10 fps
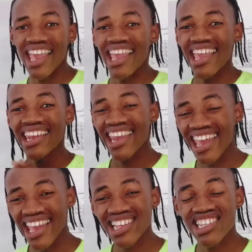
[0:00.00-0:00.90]
In
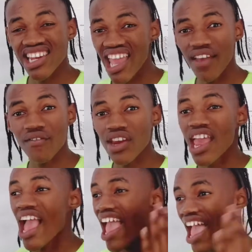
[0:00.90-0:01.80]
each and
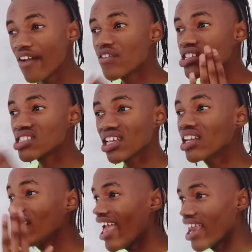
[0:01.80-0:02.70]
every
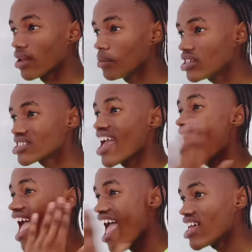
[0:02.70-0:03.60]
single element
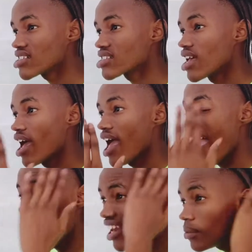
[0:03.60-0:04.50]

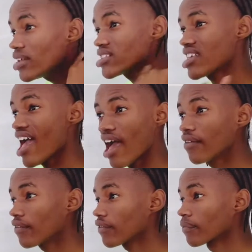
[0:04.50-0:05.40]
elements have
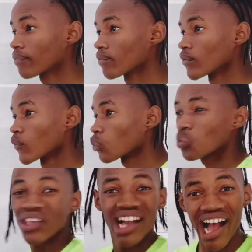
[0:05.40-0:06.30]

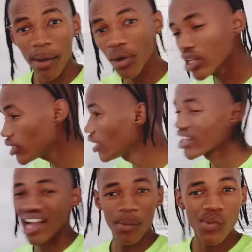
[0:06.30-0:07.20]
carbon,
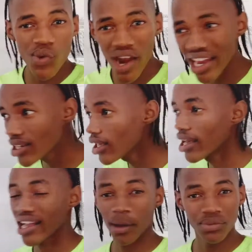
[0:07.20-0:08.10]
come rain,
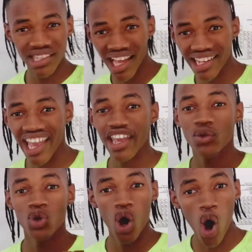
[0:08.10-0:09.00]
come thunder, it
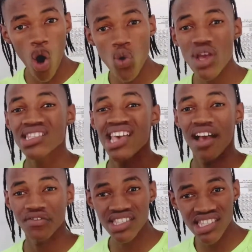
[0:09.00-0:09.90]
will always
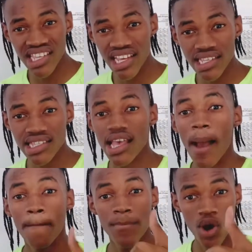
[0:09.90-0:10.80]
have 6
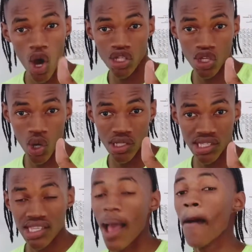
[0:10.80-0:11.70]
protons,